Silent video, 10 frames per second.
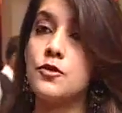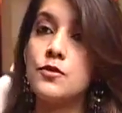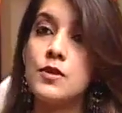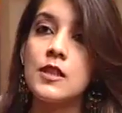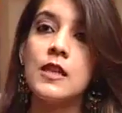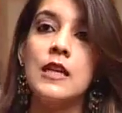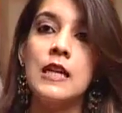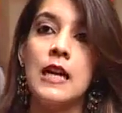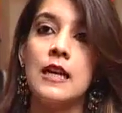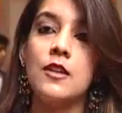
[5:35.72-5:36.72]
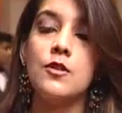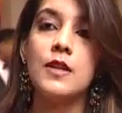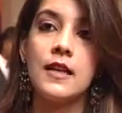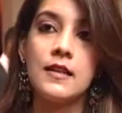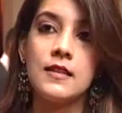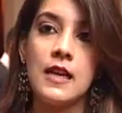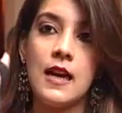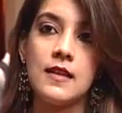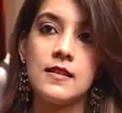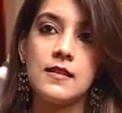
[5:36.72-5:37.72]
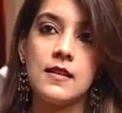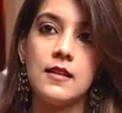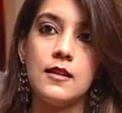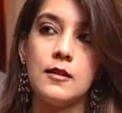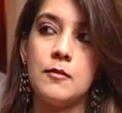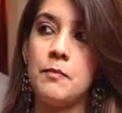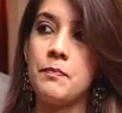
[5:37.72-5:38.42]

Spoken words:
suit and look at it as a